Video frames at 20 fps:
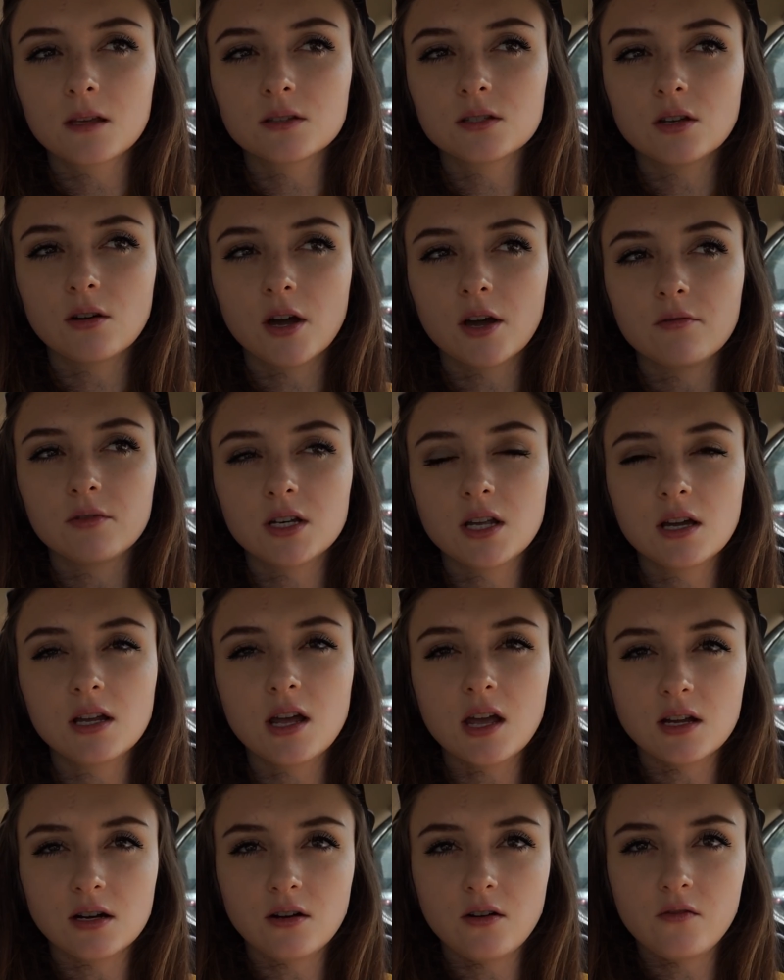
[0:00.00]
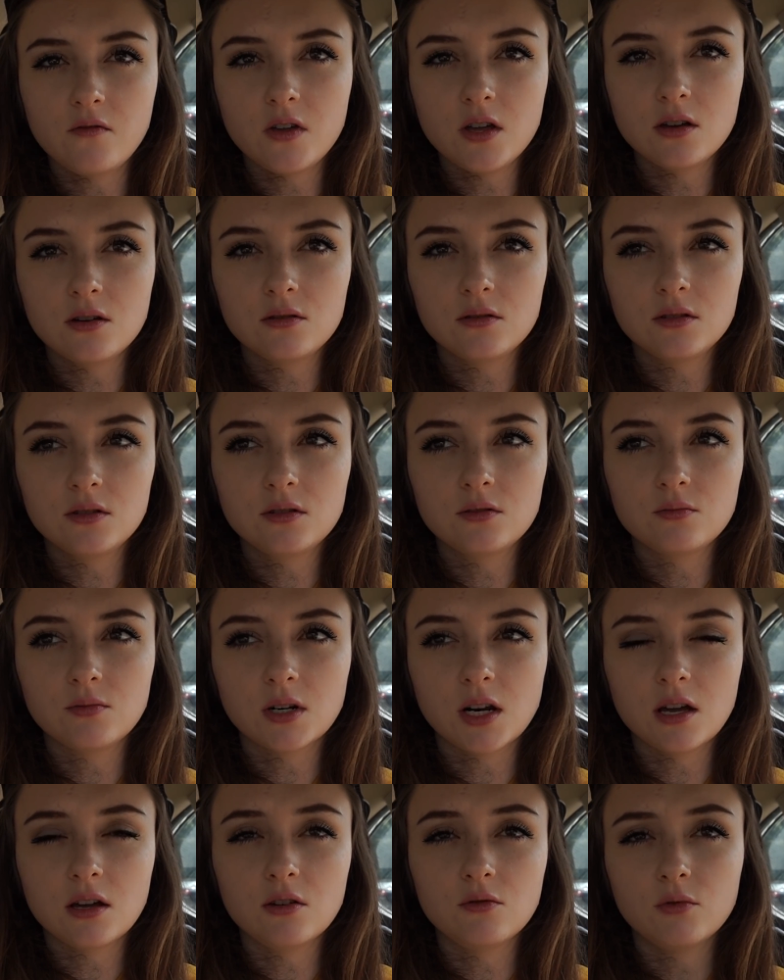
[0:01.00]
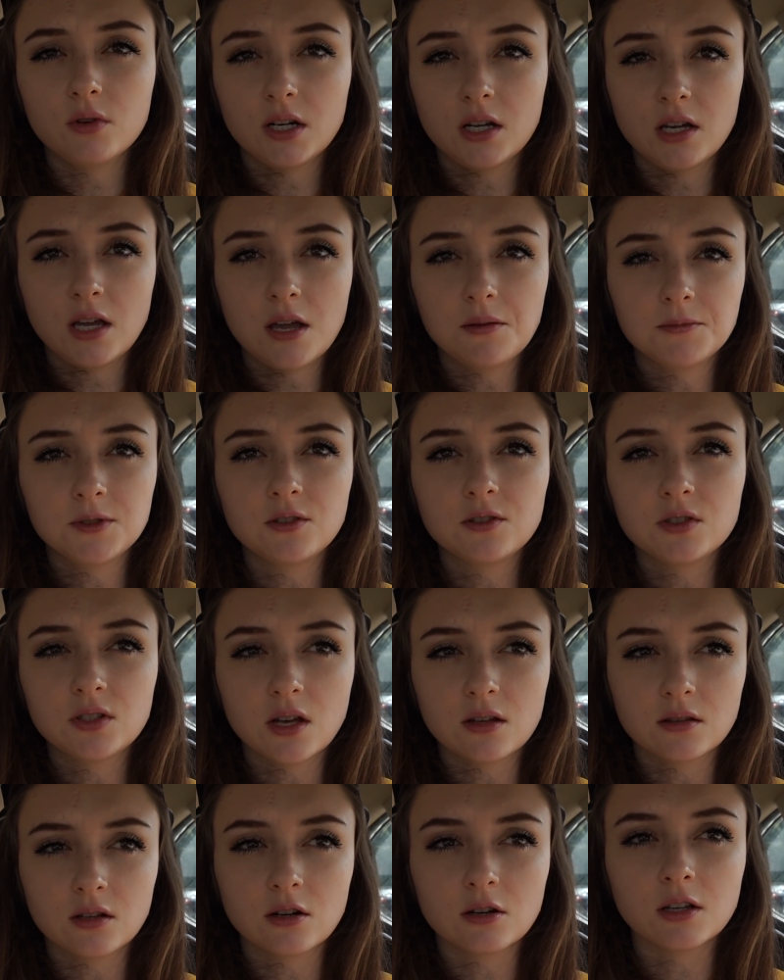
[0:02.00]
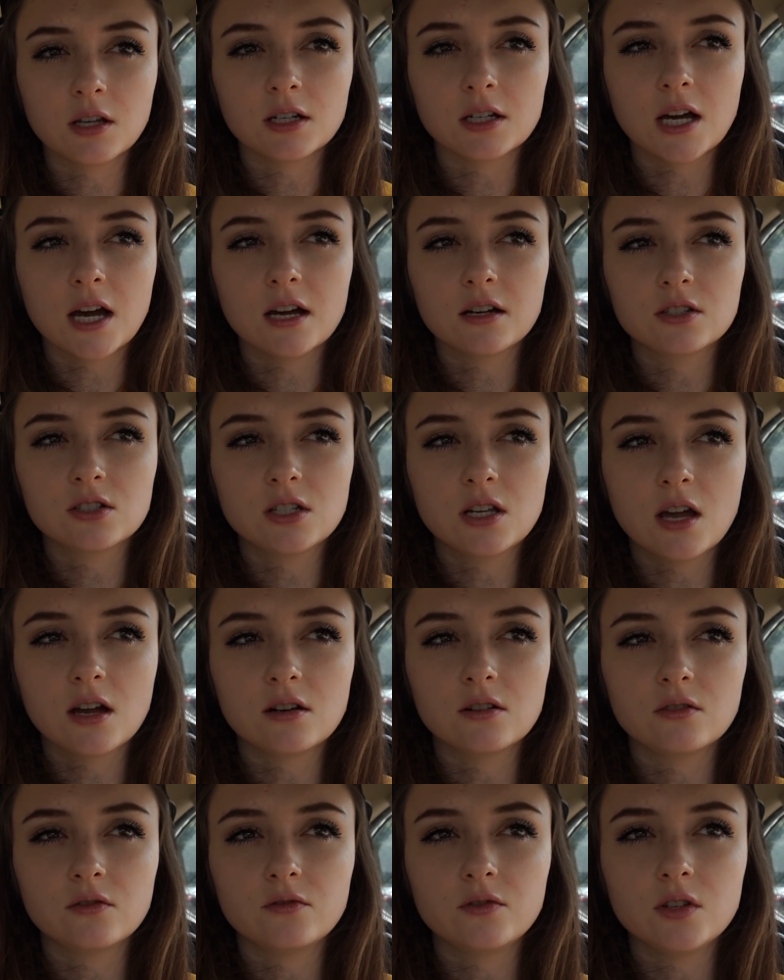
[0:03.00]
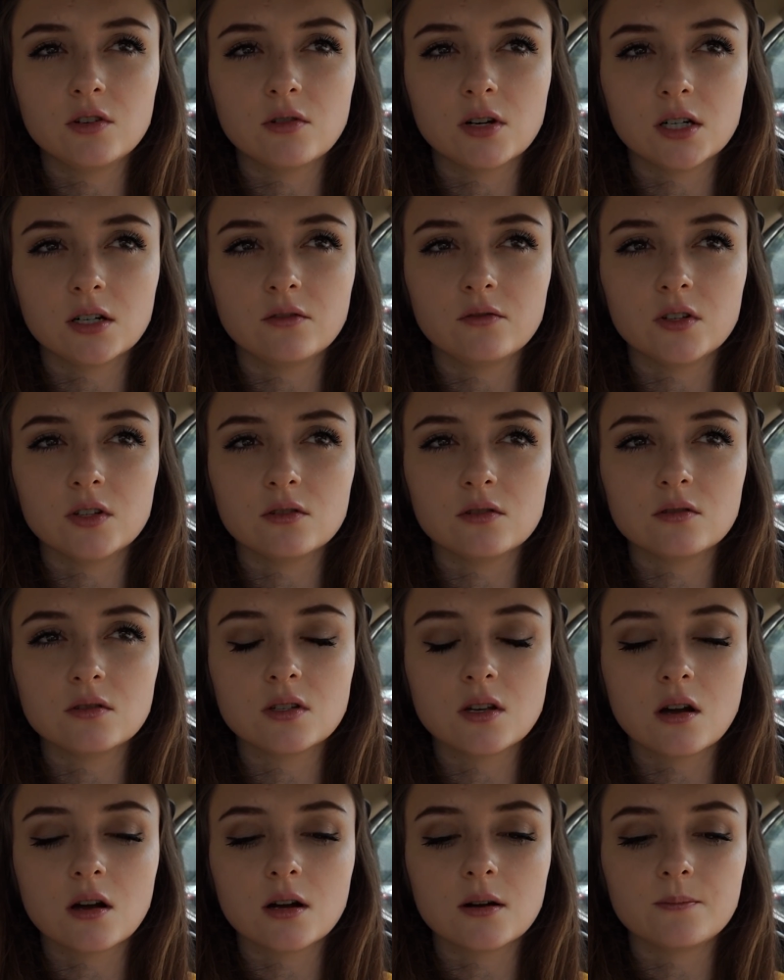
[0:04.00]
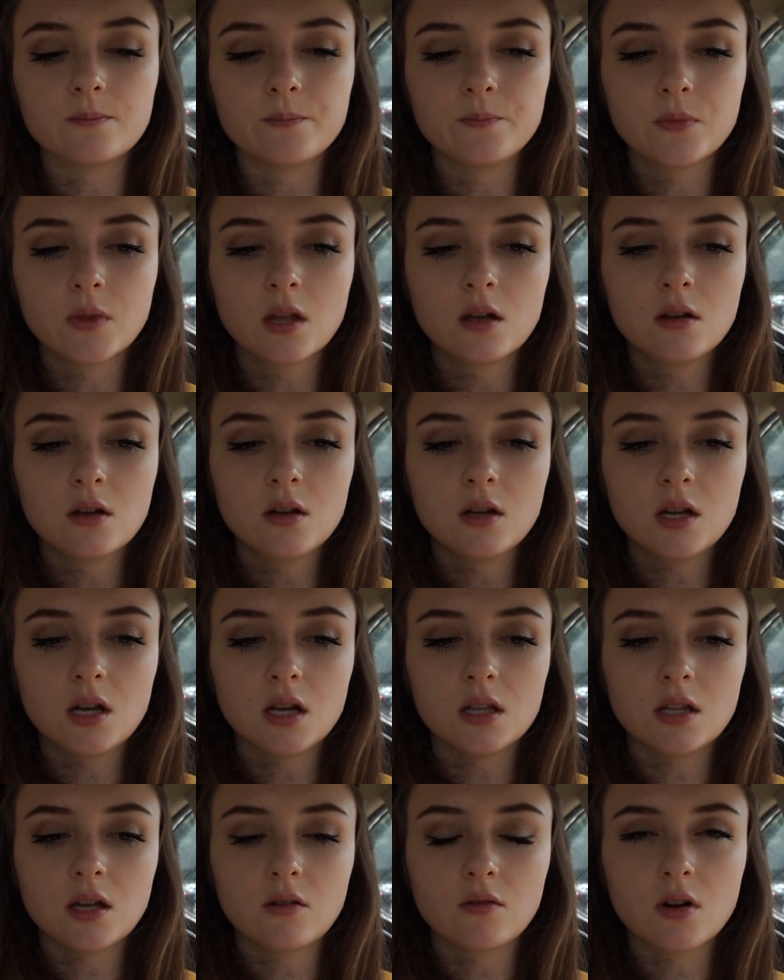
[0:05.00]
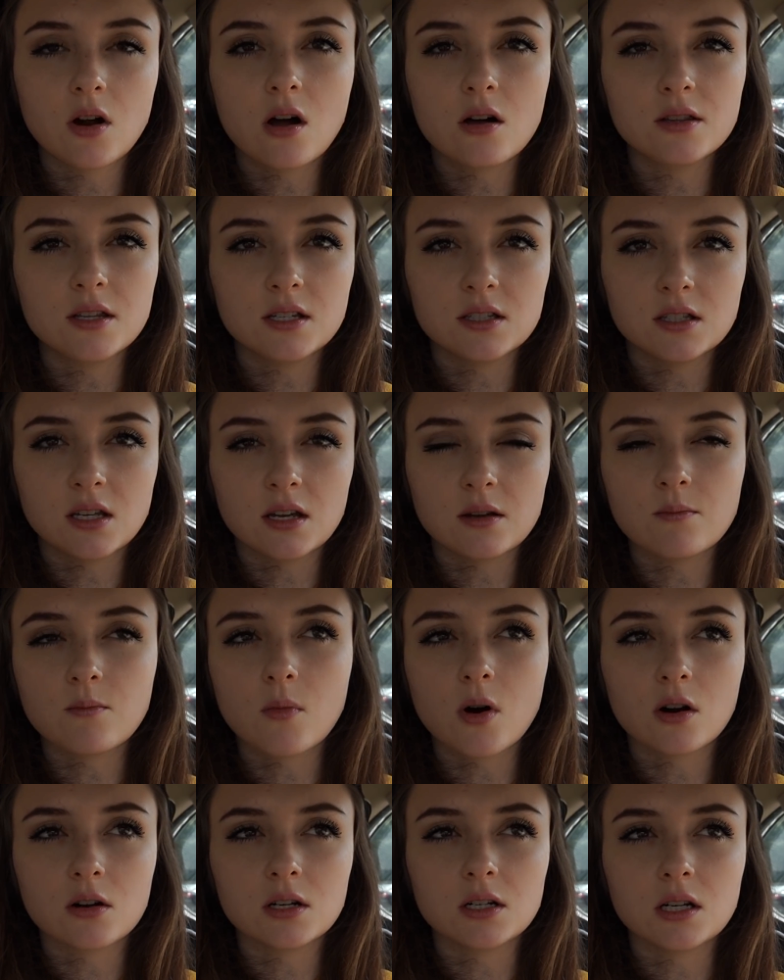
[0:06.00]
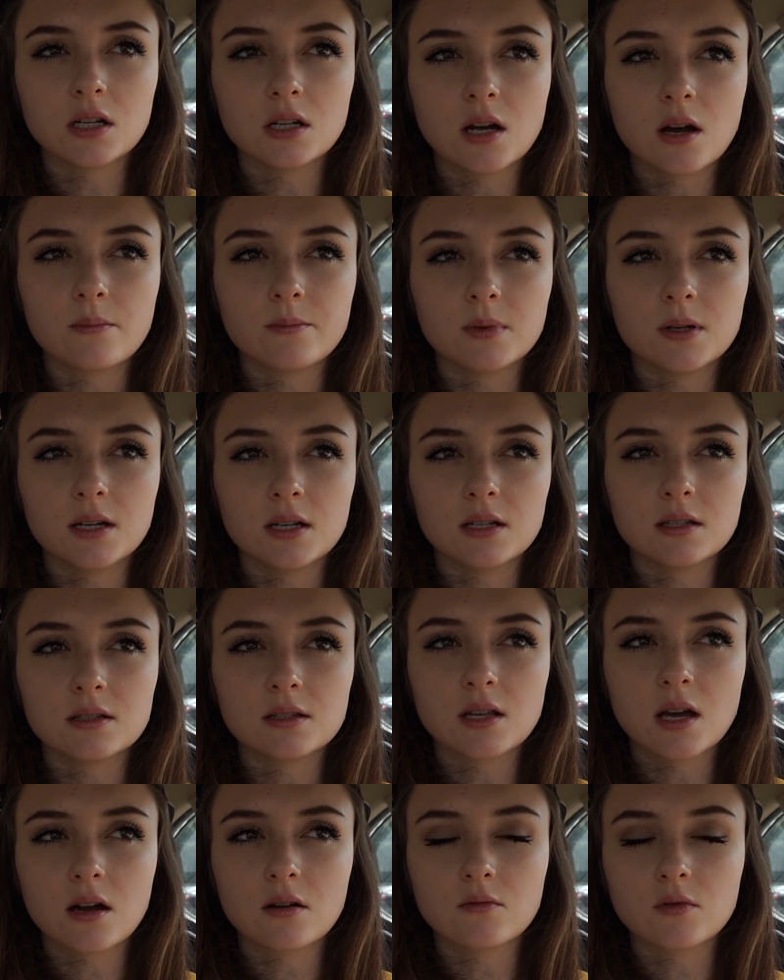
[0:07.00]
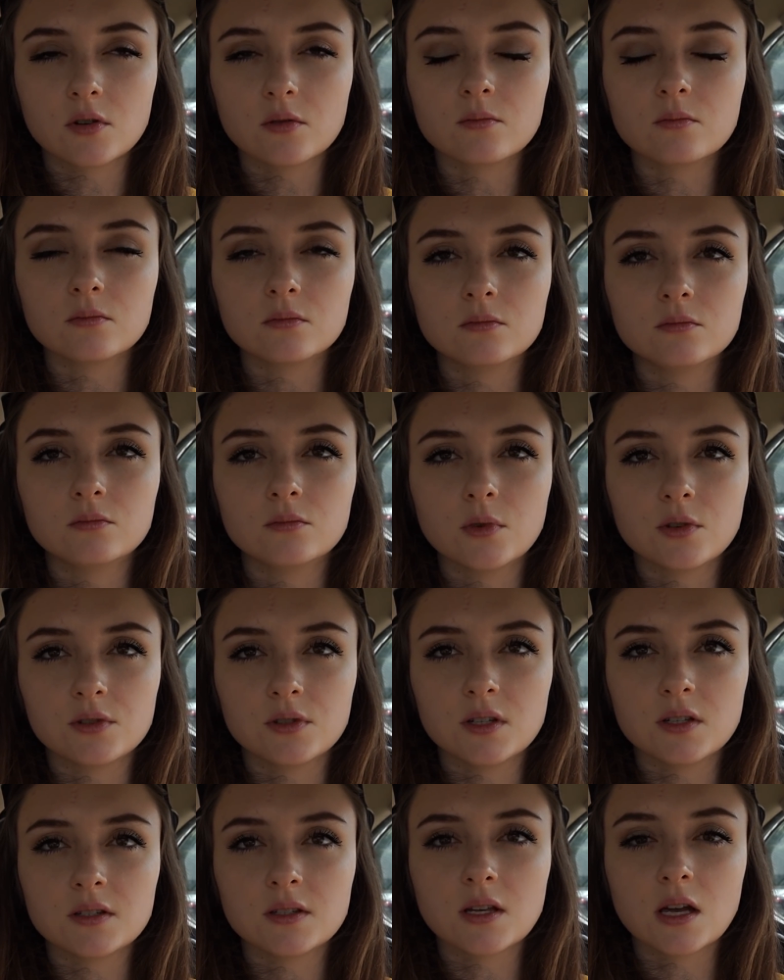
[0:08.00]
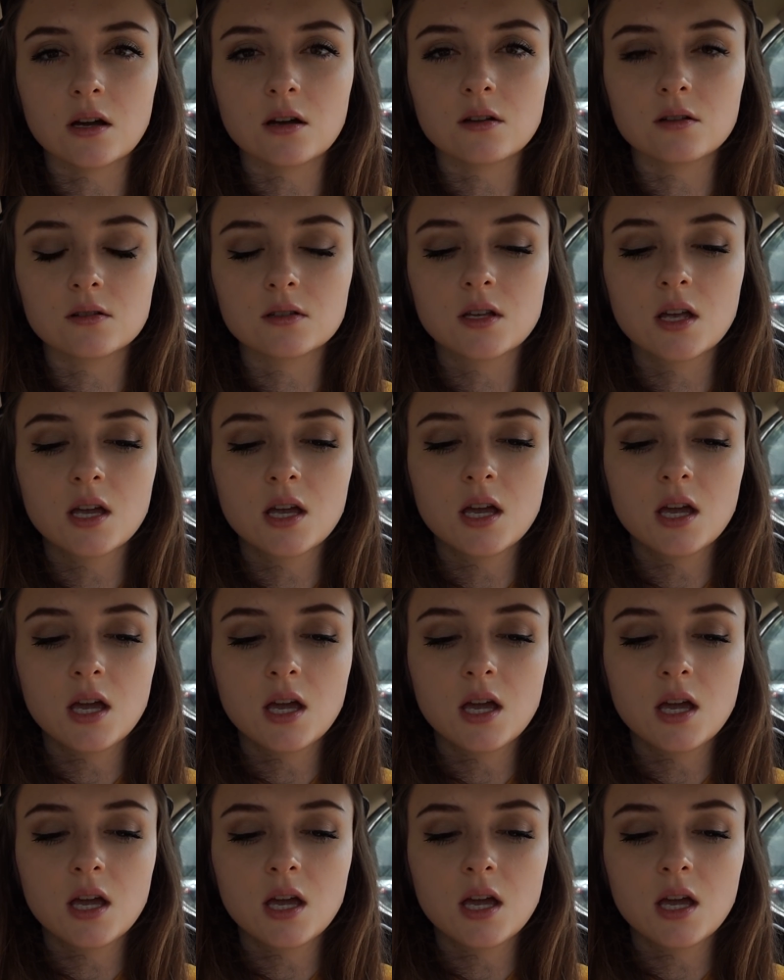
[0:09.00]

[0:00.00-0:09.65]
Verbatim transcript: so I would get interviews. When I when I came to South Carolina, I actually had a few interviews, um, and they were all these like marketing companies that were mostly sales.